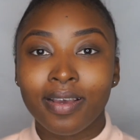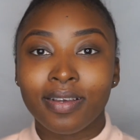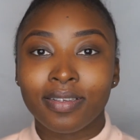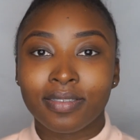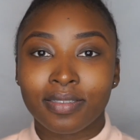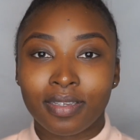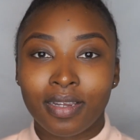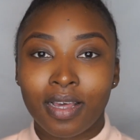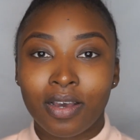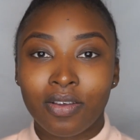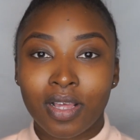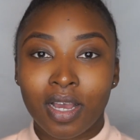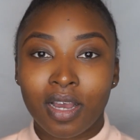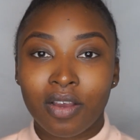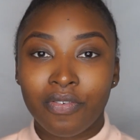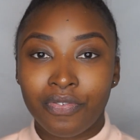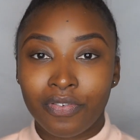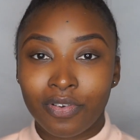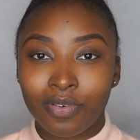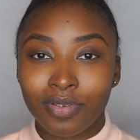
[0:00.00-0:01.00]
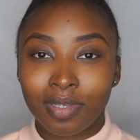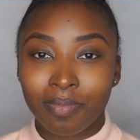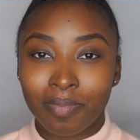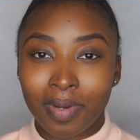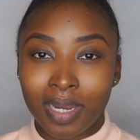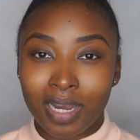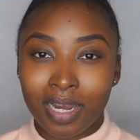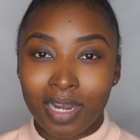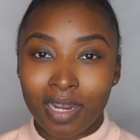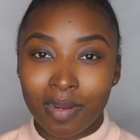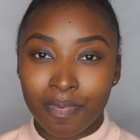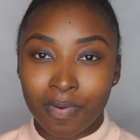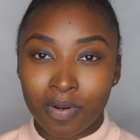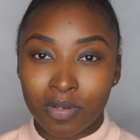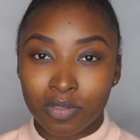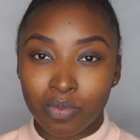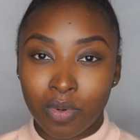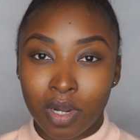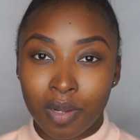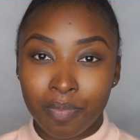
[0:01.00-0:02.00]
So now that I've filled in my
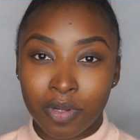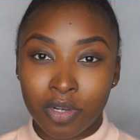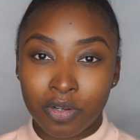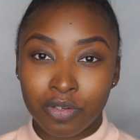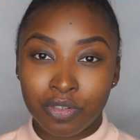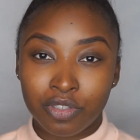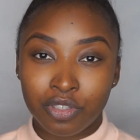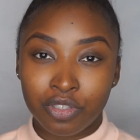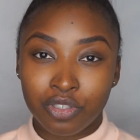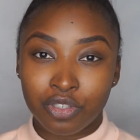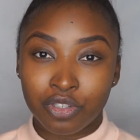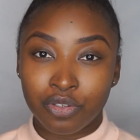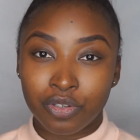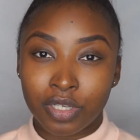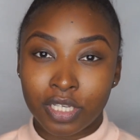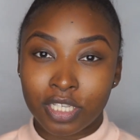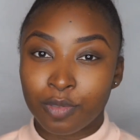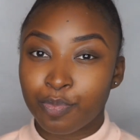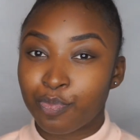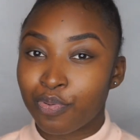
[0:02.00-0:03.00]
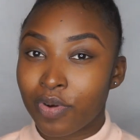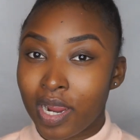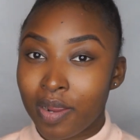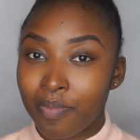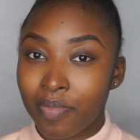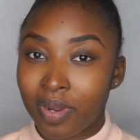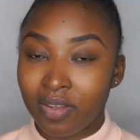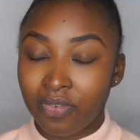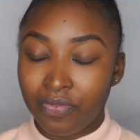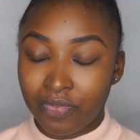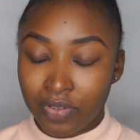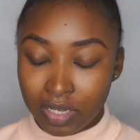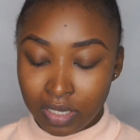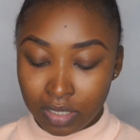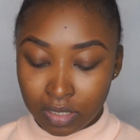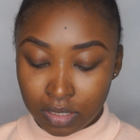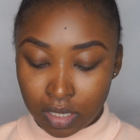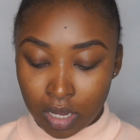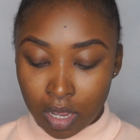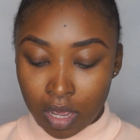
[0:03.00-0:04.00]
eyebrows, what I'm going to do is prime my
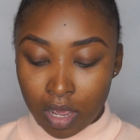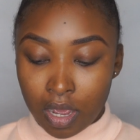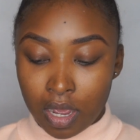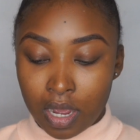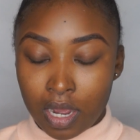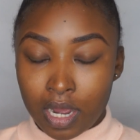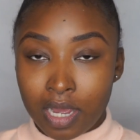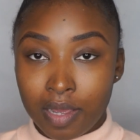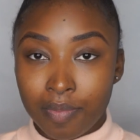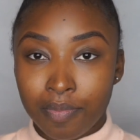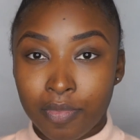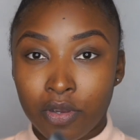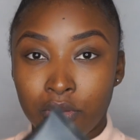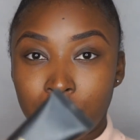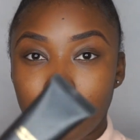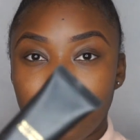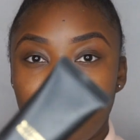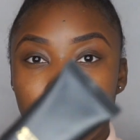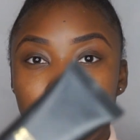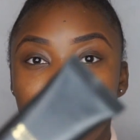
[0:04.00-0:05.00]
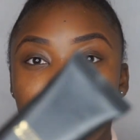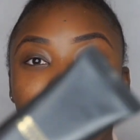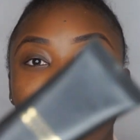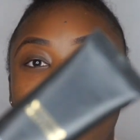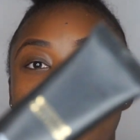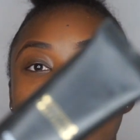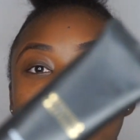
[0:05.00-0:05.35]
face. I'm going to be